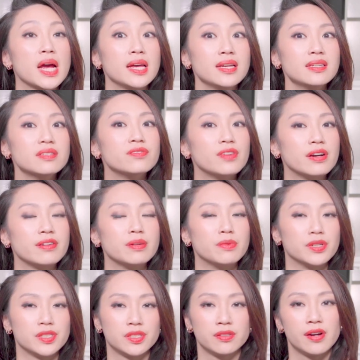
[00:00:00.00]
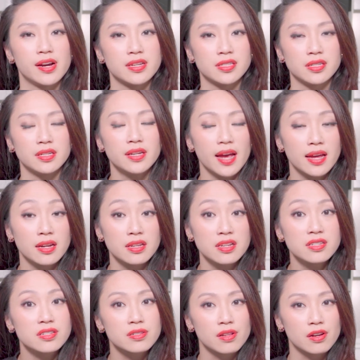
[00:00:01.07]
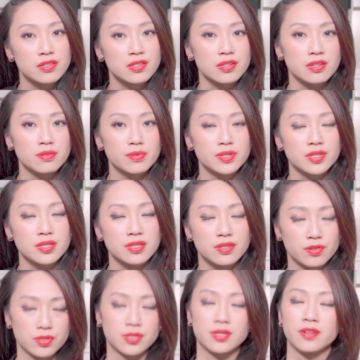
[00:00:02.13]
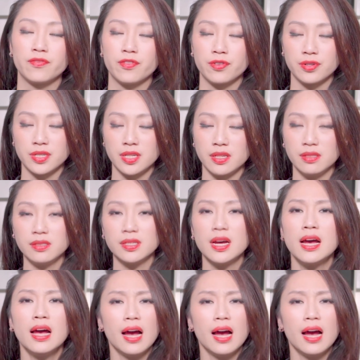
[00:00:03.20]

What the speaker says: It is very moisturizing and it is glossy, which is interesting for a tint.